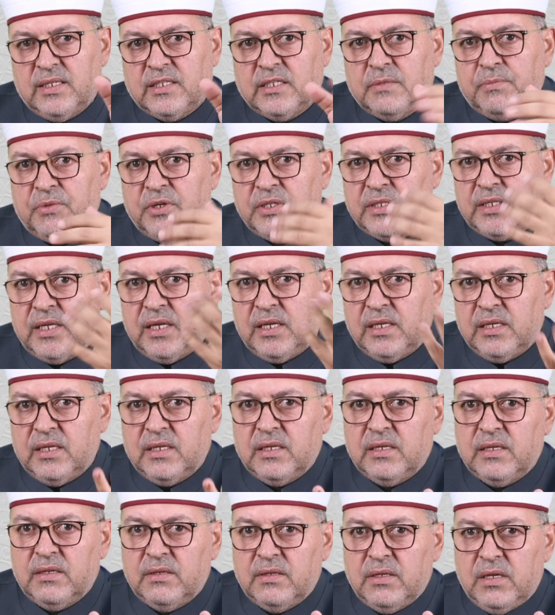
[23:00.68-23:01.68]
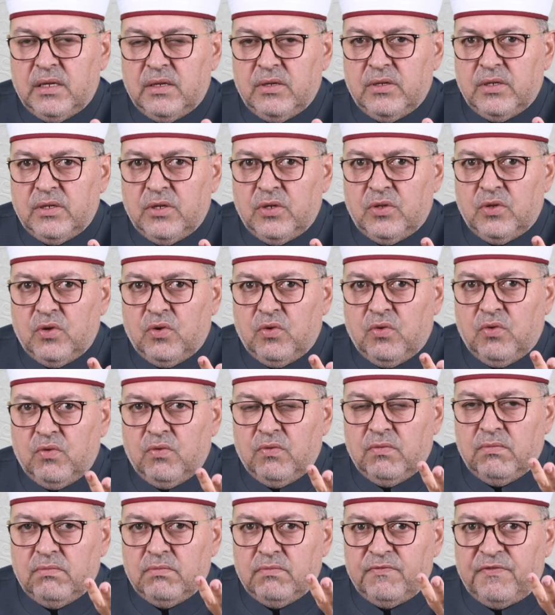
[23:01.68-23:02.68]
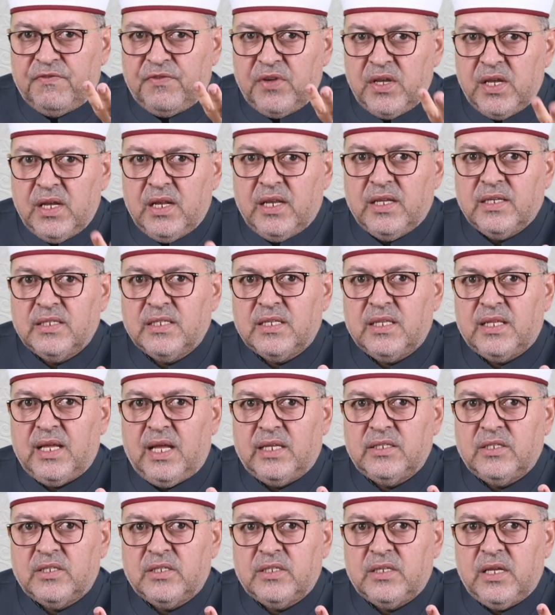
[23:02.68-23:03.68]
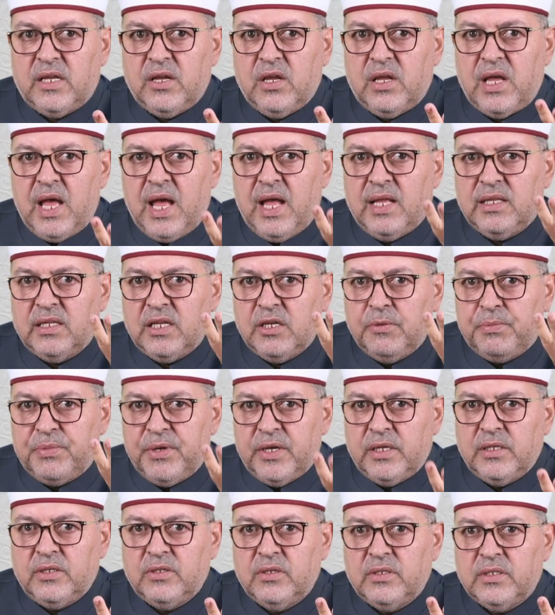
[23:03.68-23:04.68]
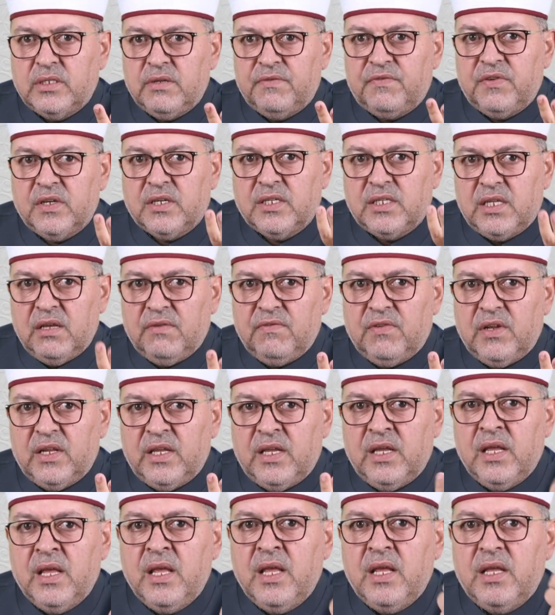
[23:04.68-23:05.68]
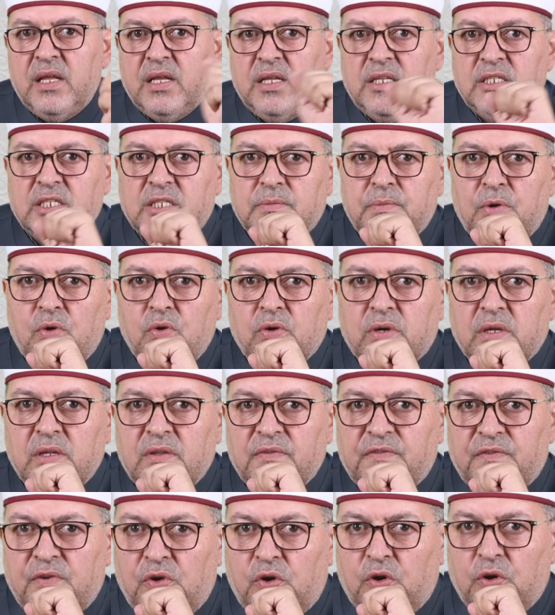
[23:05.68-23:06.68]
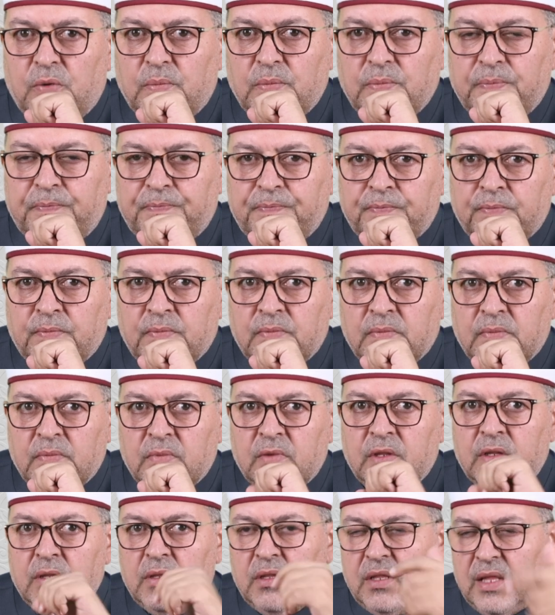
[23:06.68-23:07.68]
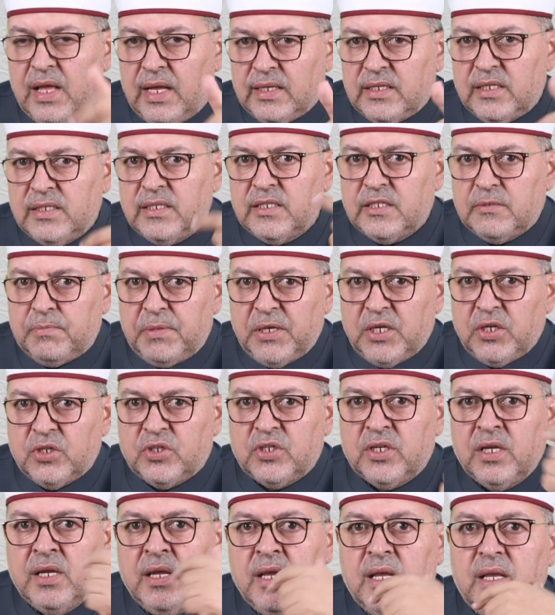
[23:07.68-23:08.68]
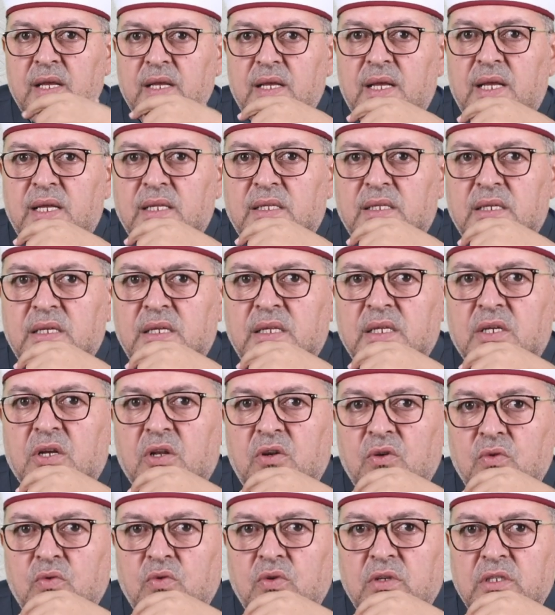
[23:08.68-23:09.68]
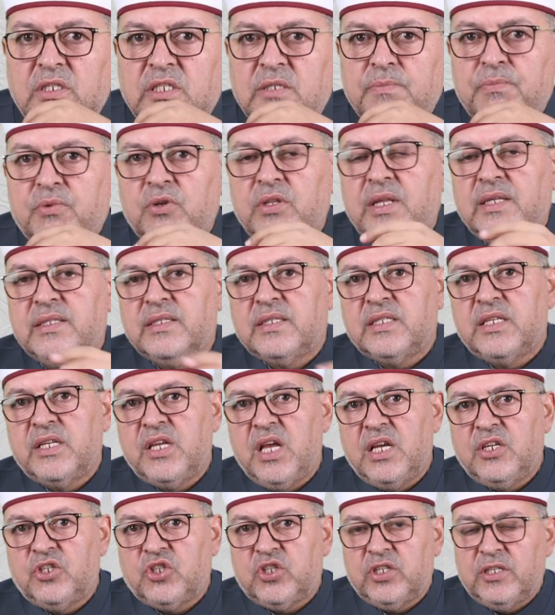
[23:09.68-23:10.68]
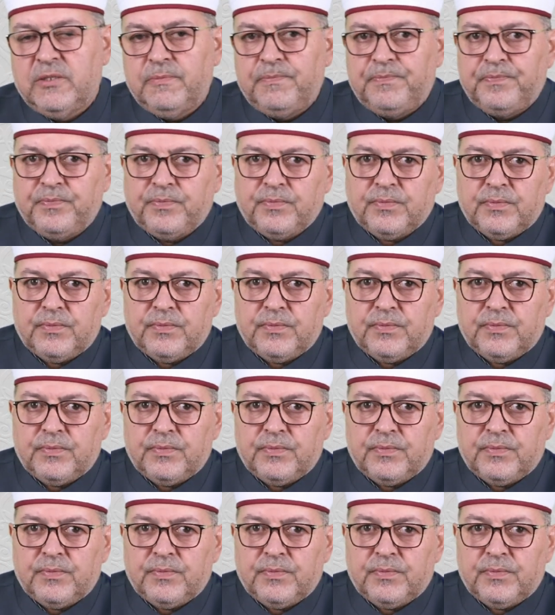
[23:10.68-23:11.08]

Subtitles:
expressing, feelings, that say, and opinions effectively in spoken form. That is speech. It includes pronunciation.